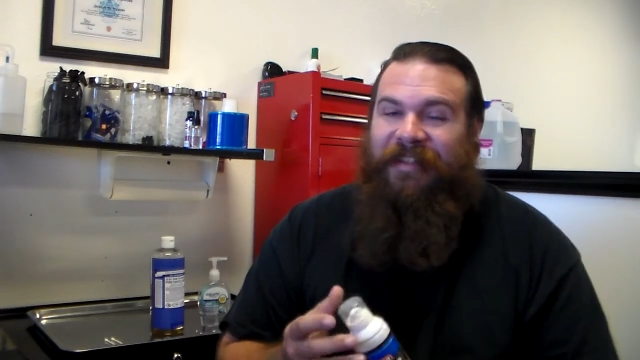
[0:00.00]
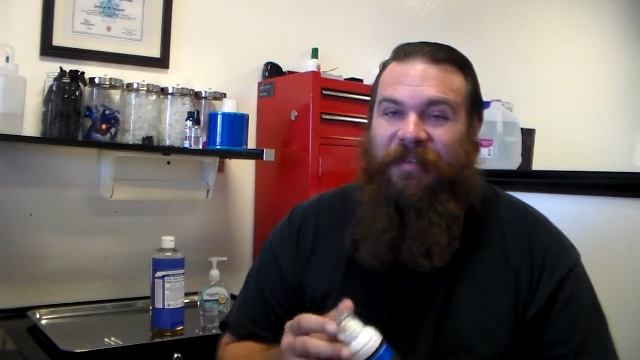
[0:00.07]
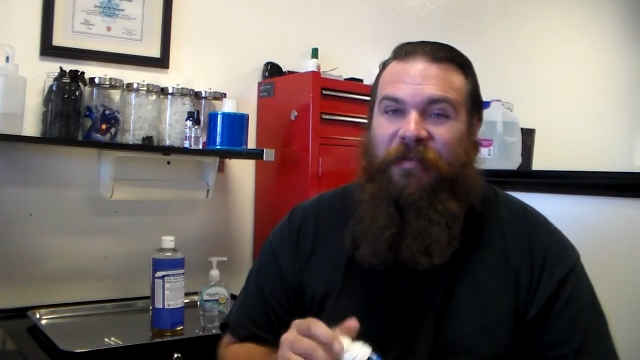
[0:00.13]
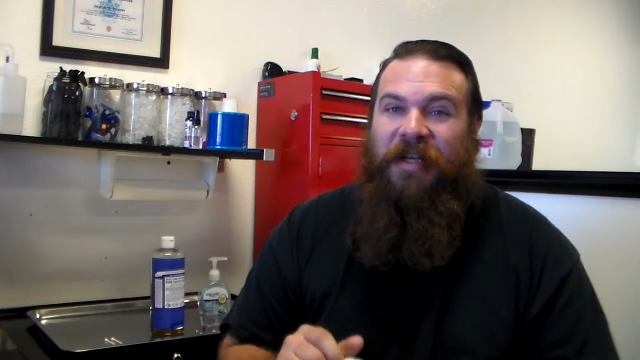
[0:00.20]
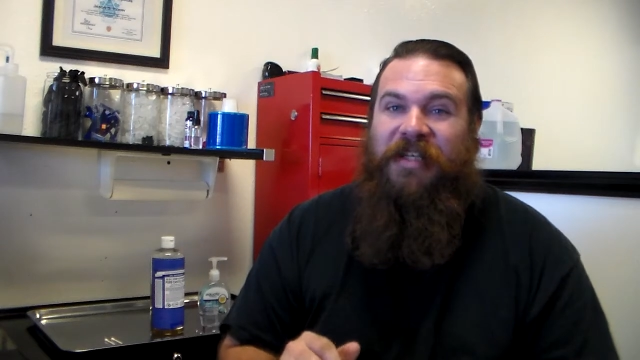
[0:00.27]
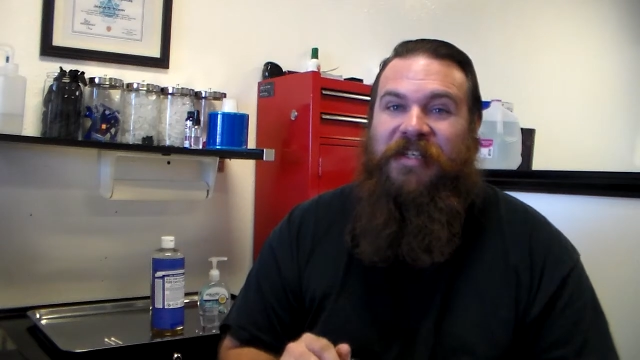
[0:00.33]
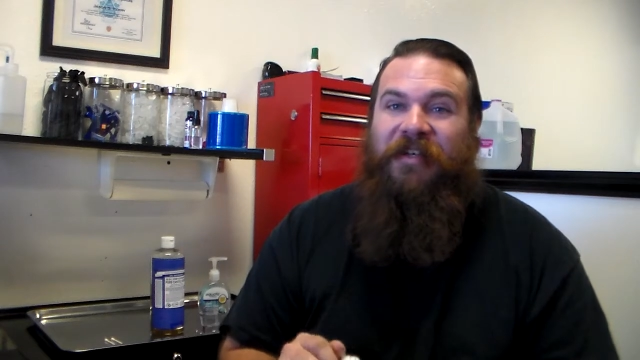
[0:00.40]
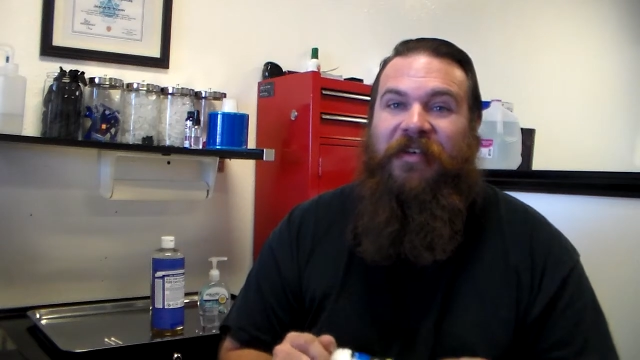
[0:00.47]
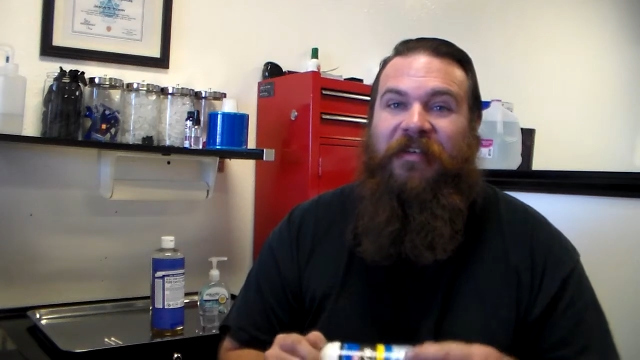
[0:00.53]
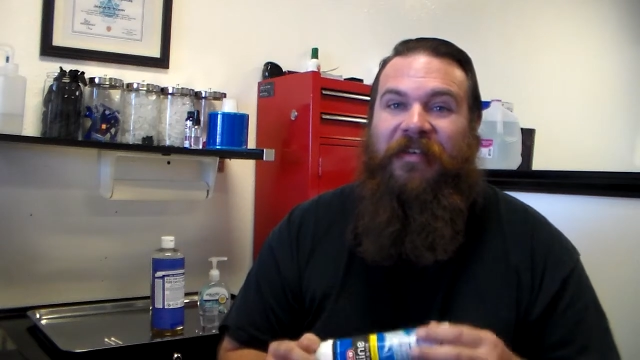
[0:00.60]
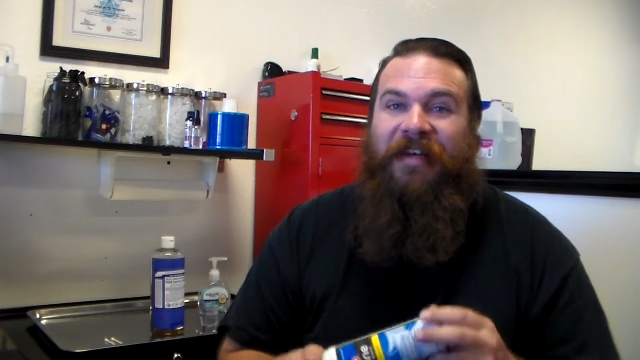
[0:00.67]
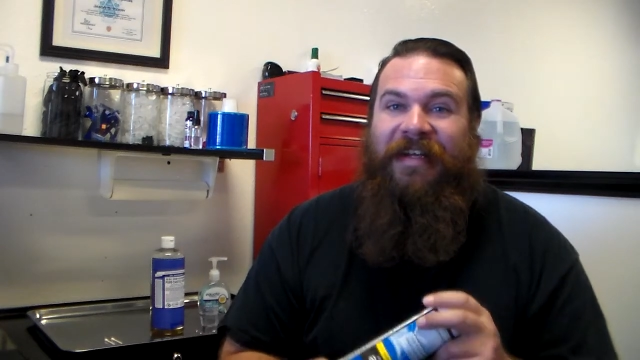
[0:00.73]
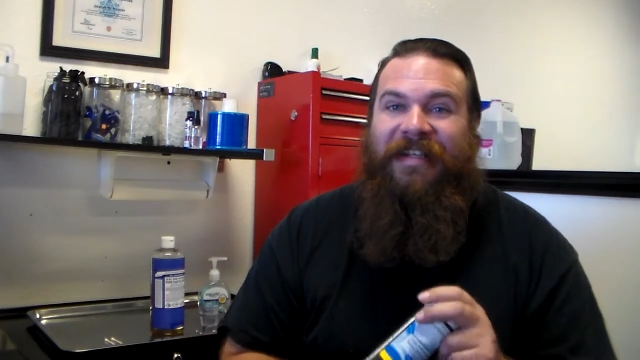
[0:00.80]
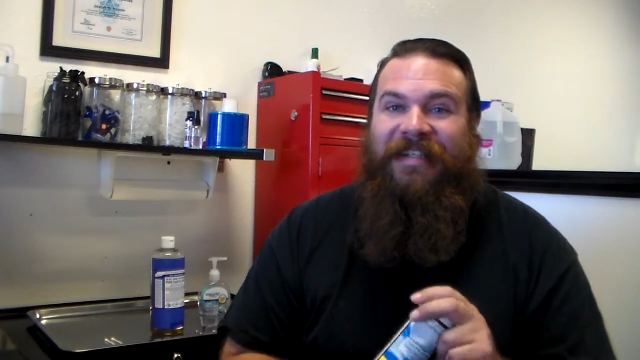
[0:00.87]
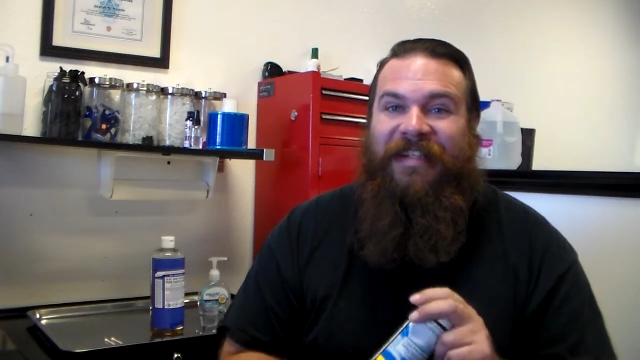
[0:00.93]
read your
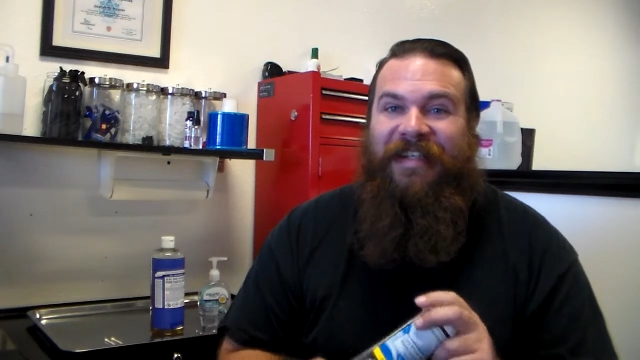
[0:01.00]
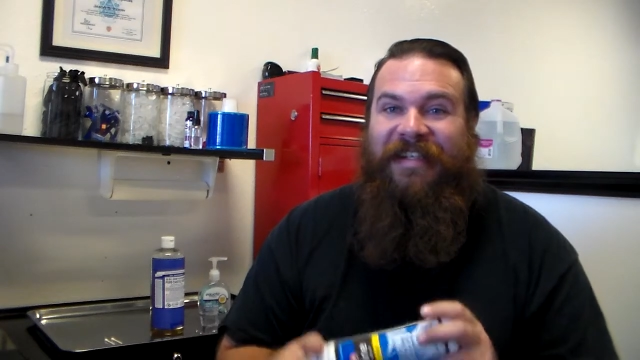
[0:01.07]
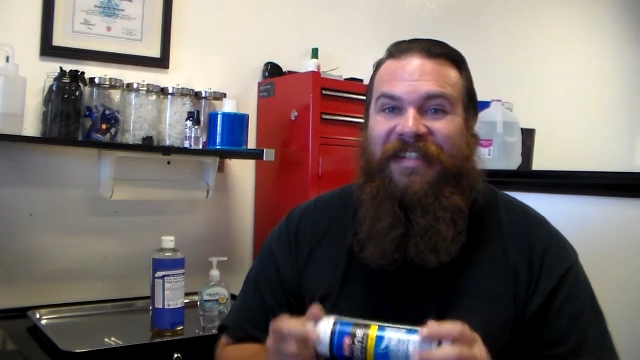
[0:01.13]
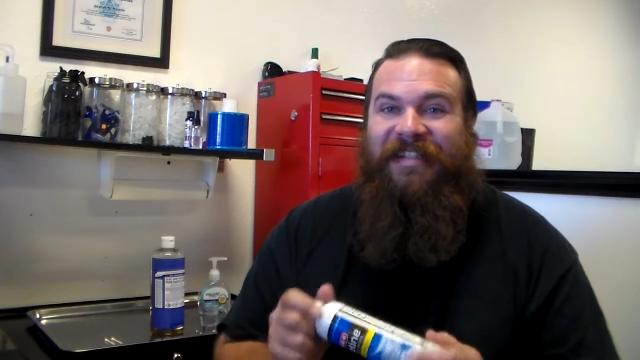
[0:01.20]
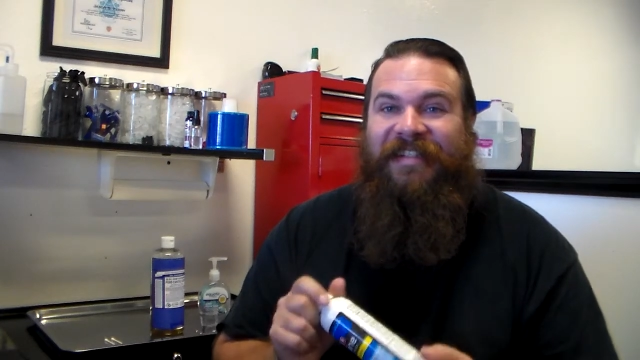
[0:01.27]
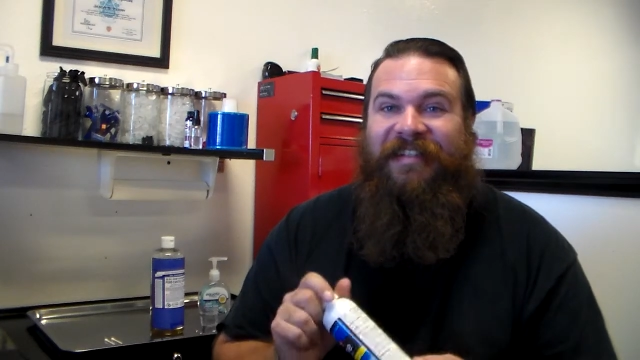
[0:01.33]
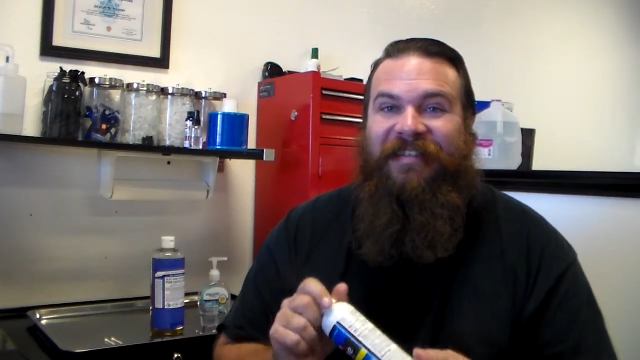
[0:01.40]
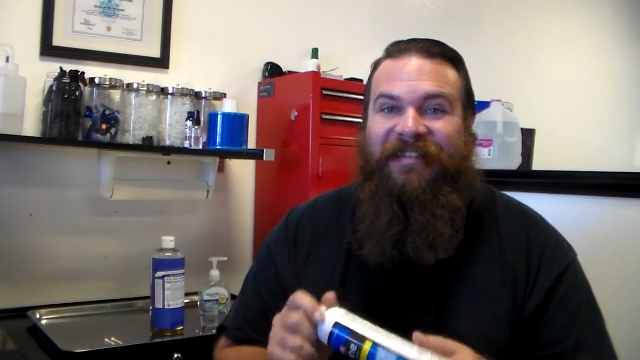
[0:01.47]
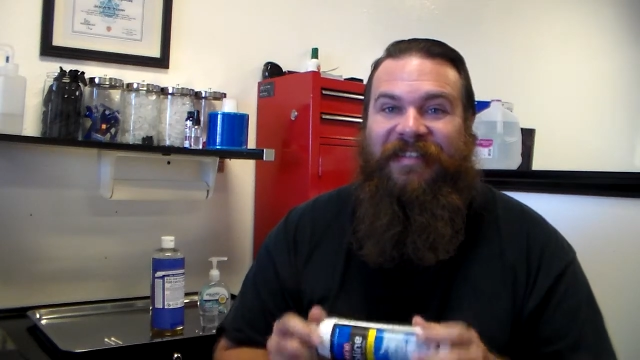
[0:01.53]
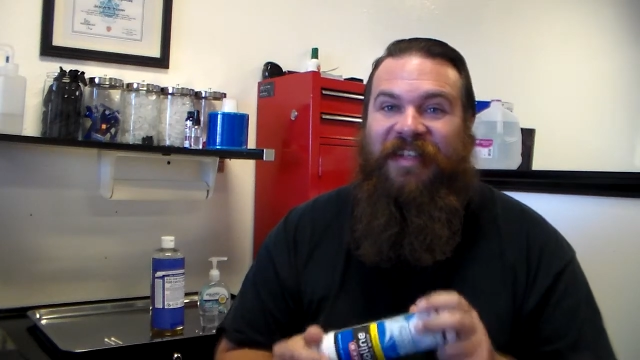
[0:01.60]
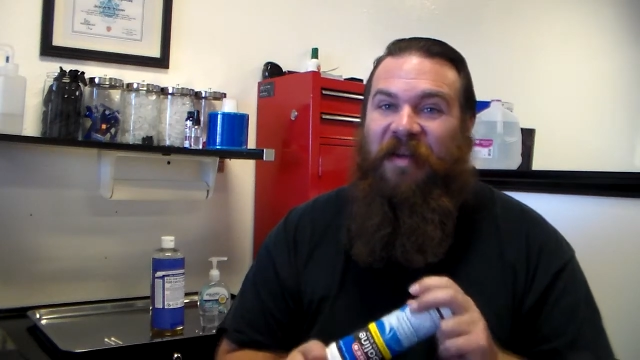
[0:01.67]
ingredients, kids.